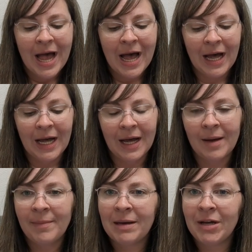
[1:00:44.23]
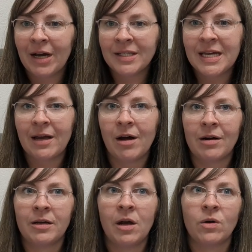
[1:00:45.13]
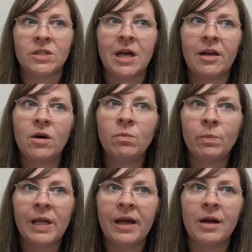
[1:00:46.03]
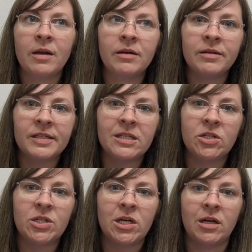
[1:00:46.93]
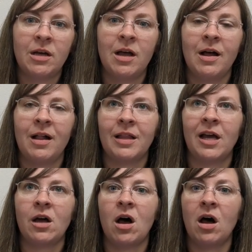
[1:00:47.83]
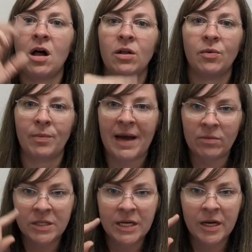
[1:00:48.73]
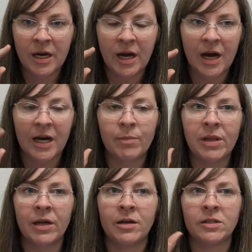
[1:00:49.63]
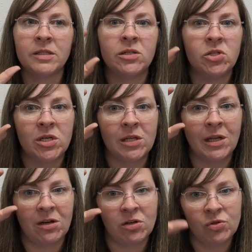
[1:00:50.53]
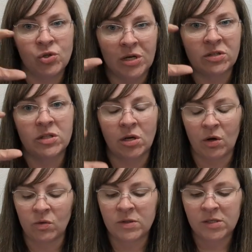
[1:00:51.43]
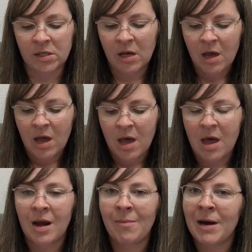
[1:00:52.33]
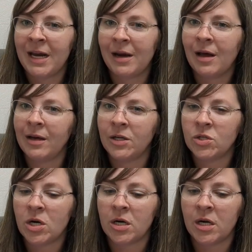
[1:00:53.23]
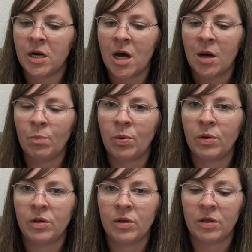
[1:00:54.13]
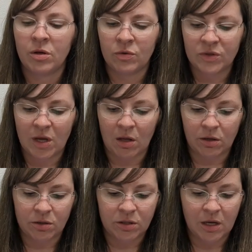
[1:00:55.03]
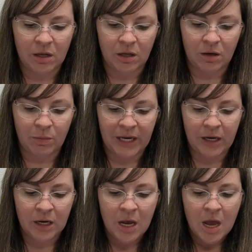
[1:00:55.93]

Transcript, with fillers: Uh, maybe I'll take Garden Ghost. I don't plan on stitching like all around it, I plan on stitching like just the ghost. And I might kind of darken up those colors a little bit.